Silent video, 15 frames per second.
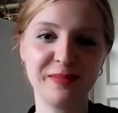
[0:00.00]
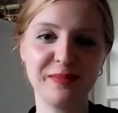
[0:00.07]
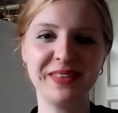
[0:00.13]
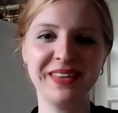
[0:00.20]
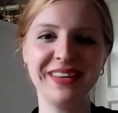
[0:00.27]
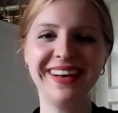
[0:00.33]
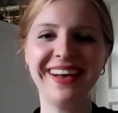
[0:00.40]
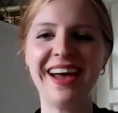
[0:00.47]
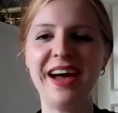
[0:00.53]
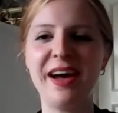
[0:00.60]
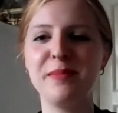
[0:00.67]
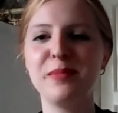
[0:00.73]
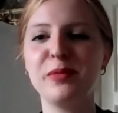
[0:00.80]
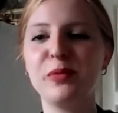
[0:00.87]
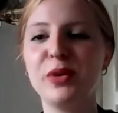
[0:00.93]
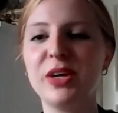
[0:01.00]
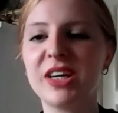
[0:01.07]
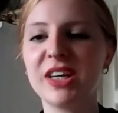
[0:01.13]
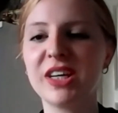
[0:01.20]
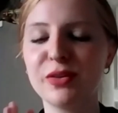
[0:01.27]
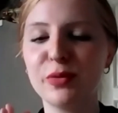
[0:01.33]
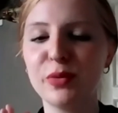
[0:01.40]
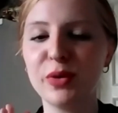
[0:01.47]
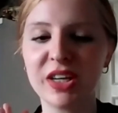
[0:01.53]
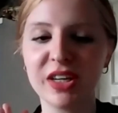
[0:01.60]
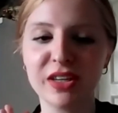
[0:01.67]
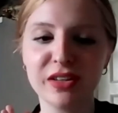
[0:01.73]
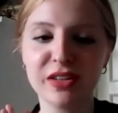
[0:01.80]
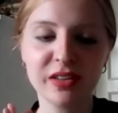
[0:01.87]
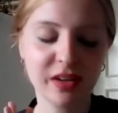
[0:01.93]
um, we can we
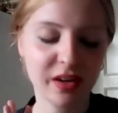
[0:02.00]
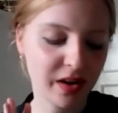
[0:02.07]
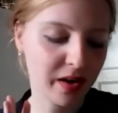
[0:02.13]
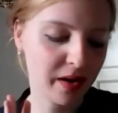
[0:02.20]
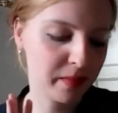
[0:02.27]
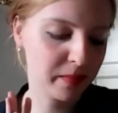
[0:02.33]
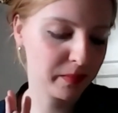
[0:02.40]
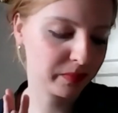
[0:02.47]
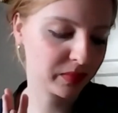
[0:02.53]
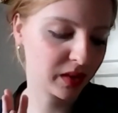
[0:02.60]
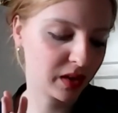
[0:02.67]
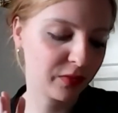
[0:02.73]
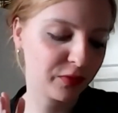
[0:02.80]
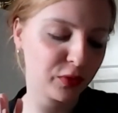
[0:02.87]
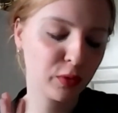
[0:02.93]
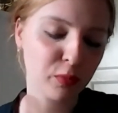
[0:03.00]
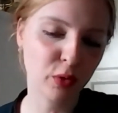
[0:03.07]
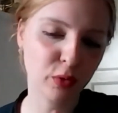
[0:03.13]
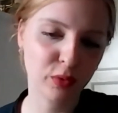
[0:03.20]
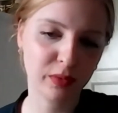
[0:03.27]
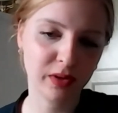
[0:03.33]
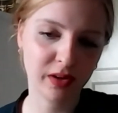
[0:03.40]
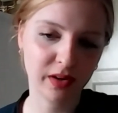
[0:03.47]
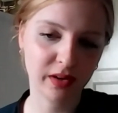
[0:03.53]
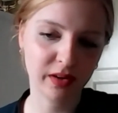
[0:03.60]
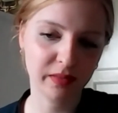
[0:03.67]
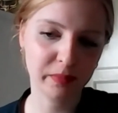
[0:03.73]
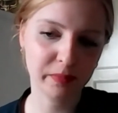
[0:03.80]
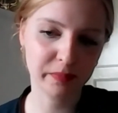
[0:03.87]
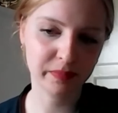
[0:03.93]
can um, a few more uh,